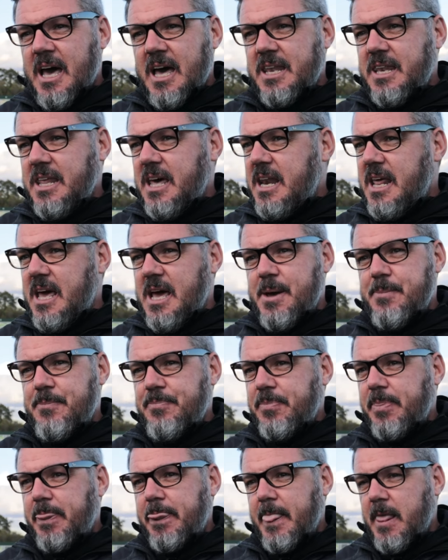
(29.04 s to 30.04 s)
And then
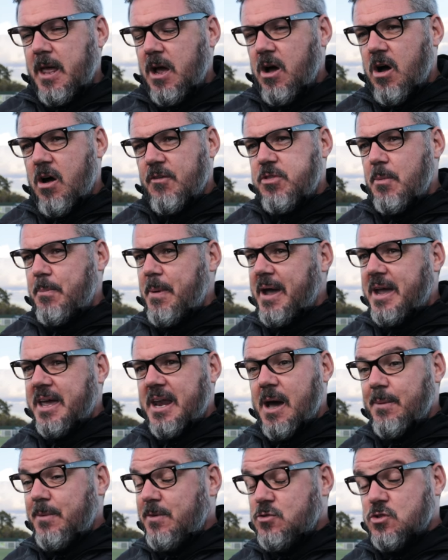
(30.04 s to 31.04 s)
um, off the back of
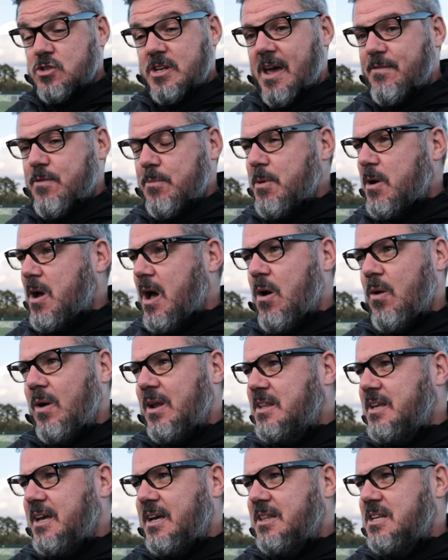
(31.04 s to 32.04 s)
that, we've just gave up a goal
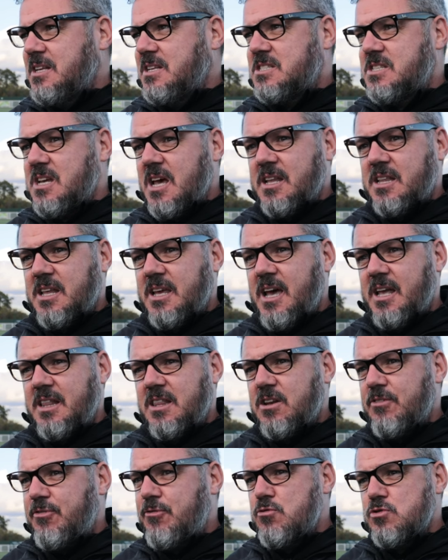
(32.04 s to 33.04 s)
at the end of the, at the
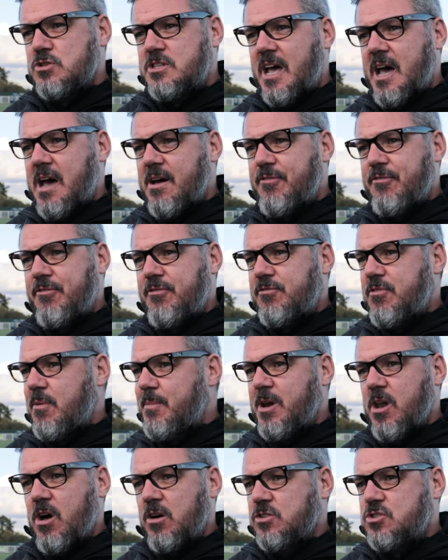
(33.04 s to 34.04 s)
end of the first half
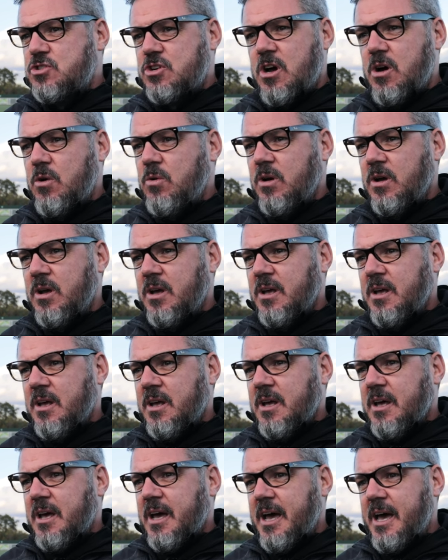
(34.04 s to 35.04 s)
from a long throw.
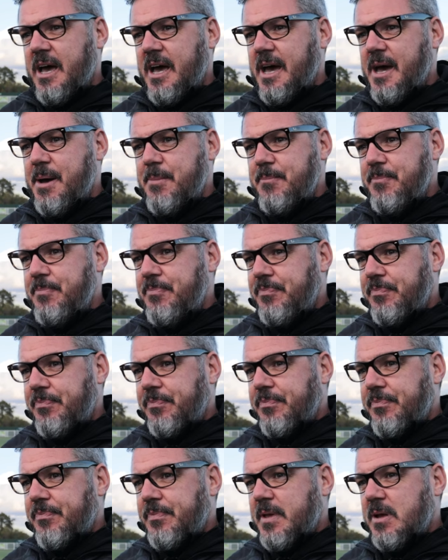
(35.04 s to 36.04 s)
Um,
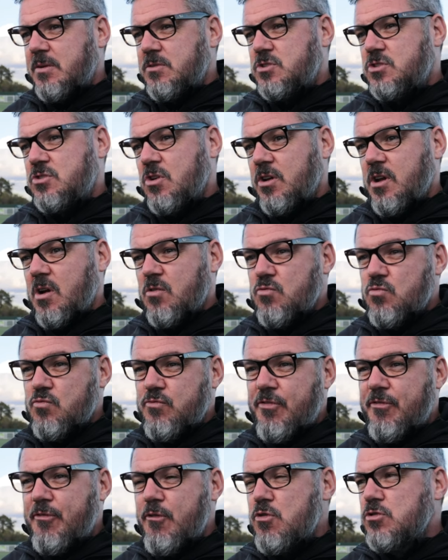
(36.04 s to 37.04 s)
sort
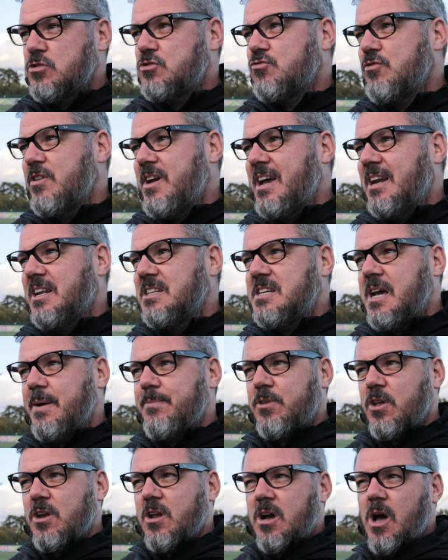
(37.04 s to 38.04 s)
of the real
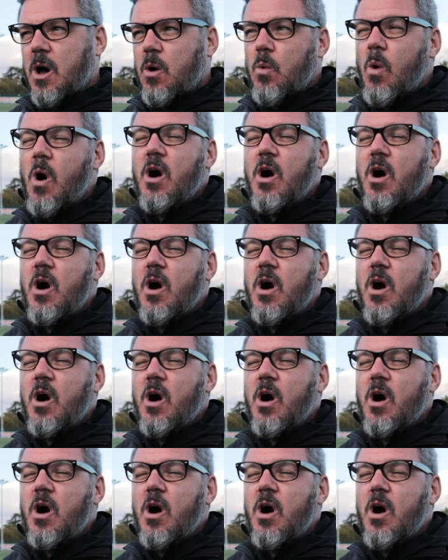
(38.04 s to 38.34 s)
attempt on a goal.